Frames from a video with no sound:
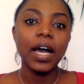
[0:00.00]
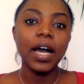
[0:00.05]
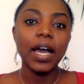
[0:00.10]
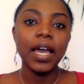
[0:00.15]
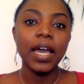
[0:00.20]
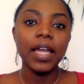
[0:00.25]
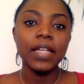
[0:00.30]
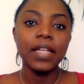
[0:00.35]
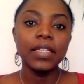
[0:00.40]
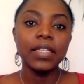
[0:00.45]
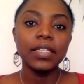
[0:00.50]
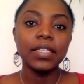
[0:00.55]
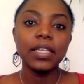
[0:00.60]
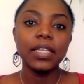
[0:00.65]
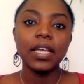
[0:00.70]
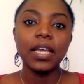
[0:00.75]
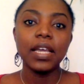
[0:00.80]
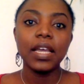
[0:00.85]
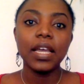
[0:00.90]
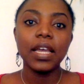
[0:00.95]
And
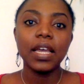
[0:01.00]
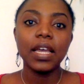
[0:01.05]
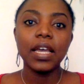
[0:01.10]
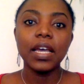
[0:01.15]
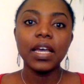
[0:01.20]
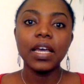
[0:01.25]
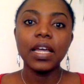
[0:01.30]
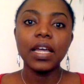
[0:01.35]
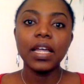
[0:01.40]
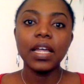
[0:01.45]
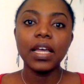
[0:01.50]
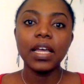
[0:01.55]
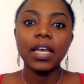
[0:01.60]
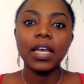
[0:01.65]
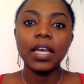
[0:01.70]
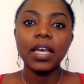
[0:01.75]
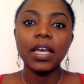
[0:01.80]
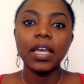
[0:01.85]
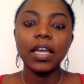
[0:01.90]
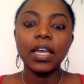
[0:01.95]

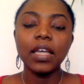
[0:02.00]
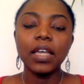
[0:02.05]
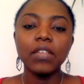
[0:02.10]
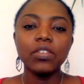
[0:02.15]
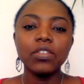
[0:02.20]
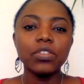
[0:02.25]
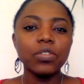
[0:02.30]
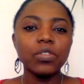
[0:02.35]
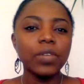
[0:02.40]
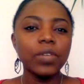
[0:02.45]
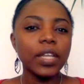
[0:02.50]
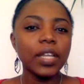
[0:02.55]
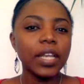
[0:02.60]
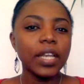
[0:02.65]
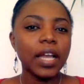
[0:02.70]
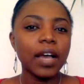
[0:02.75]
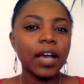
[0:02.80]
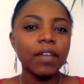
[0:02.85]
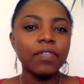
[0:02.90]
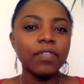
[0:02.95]
soon
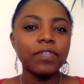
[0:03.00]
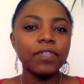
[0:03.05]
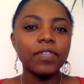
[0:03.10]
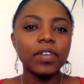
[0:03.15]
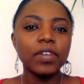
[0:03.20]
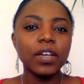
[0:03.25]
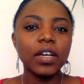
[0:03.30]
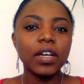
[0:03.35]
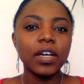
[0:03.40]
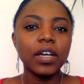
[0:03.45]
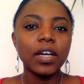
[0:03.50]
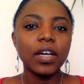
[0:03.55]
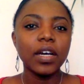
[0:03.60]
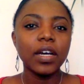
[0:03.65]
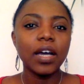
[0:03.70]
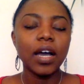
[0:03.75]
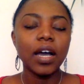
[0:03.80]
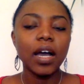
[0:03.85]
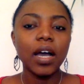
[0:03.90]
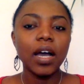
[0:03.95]
enough,
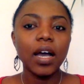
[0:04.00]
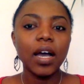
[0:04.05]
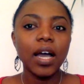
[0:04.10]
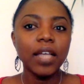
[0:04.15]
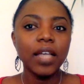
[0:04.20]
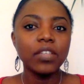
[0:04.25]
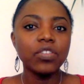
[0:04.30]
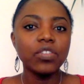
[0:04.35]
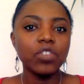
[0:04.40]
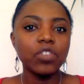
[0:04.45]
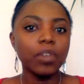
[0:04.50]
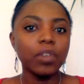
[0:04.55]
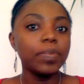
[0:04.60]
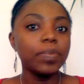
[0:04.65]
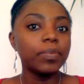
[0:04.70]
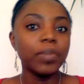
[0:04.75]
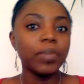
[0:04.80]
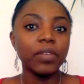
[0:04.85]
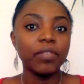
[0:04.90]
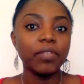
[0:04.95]
I
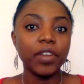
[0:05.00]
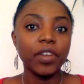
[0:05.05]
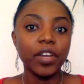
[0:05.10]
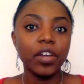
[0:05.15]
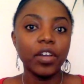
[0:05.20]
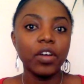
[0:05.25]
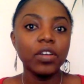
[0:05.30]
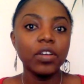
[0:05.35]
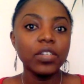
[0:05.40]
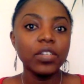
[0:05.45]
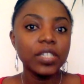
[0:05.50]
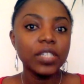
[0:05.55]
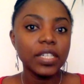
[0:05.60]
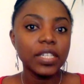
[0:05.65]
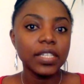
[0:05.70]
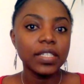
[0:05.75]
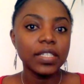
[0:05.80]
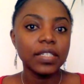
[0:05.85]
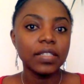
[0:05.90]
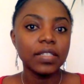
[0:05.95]
stopped being very
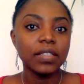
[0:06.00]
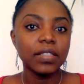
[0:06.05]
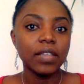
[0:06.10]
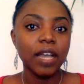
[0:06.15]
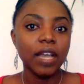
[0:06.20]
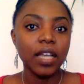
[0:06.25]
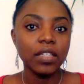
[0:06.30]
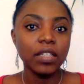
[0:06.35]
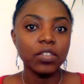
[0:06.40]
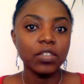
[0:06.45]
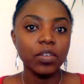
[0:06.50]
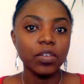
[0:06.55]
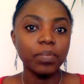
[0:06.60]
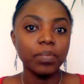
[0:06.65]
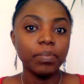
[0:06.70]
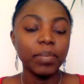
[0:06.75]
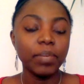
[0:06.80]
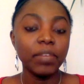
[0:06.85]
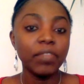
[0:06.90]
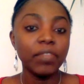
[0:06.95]
conscious. I
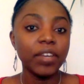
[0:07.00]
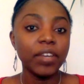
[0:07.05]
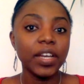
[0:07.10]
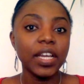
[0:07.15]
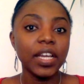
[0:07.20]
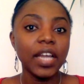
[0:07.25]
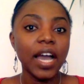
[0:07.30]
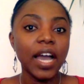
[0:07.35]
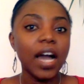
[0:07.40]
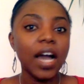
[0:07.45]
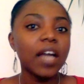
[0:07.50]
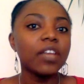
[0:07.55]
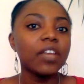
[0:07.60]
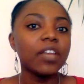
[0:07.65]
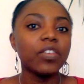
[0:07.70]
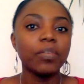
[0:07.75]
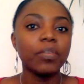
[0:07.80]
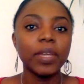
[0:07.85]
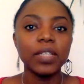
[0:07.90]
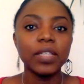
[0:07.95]
stopped being very hard
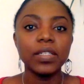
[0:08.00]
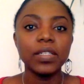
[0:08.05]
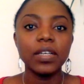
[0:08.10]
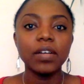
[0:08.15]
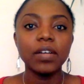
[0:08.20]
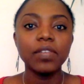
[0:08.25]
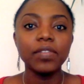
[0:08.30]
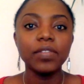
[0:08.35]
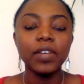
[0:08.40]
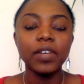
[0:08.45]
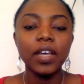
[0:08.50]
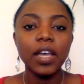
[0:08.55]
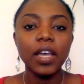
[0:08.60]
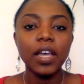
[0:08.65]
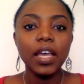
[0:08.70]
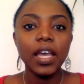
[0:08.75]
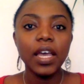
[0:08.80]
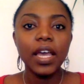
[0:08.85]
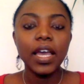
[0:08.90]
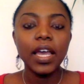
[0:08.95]
on myself.
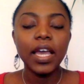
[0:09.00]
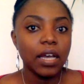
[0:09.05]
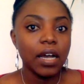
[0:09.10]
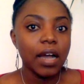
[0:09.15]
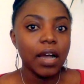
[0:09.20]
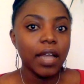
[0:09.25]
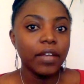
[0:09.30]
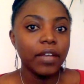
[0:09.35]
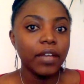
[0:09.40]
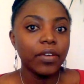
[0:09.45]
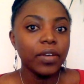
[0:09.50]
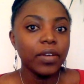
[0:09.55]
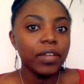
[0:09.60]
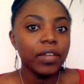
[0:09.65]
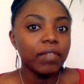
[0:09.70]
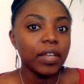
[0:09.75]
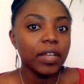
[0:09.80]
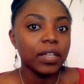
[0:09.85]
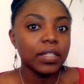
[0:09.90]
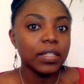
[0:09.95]
I don't
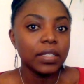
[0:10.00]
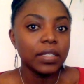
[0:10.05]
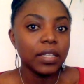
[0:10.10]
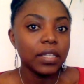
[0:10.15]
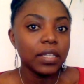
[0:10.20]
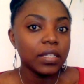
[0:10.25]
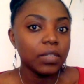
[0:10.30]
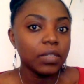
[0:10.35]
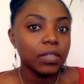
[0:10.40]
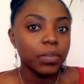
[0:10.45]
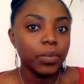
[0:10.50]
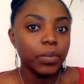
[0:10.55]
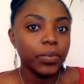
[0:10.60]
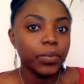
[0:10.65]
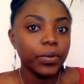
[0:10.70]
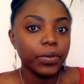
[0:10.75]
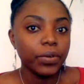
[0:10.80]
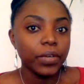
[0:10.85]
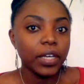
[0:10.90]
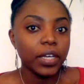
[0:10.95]
even see these people
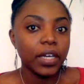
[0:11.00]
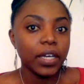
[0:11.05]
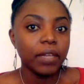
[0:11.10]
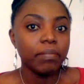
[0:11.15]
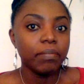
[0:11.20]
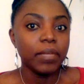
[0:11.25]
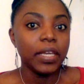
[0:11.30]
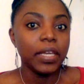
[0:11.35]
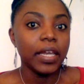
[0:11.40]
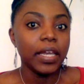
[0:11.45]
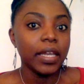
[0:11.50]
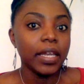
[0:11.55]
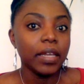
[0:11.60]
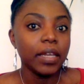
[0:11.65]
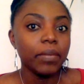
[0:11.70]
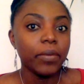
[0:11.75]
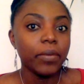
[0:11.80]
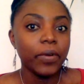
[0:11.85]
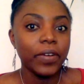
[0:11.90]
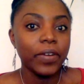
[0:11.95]
looking at me
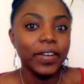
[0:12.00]
anymore.